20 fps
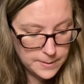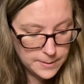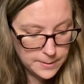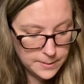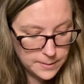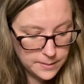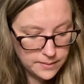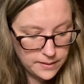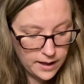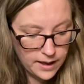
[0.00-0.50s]

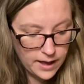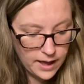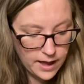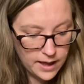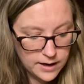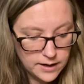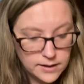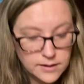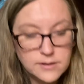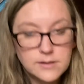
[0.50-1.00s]
they
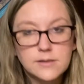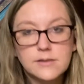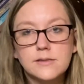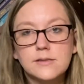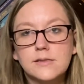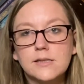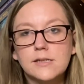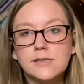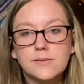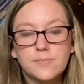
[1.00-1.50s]
had a
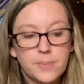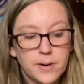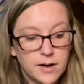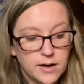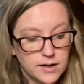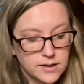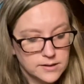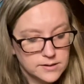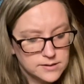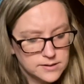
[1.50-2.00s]

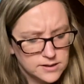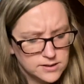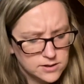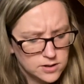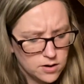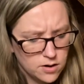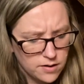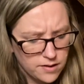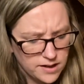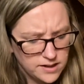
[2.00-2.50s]
disappearing sister.
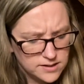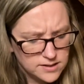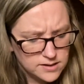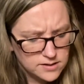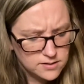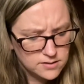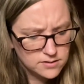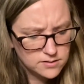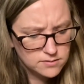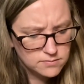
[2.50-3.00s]
Are they sisters?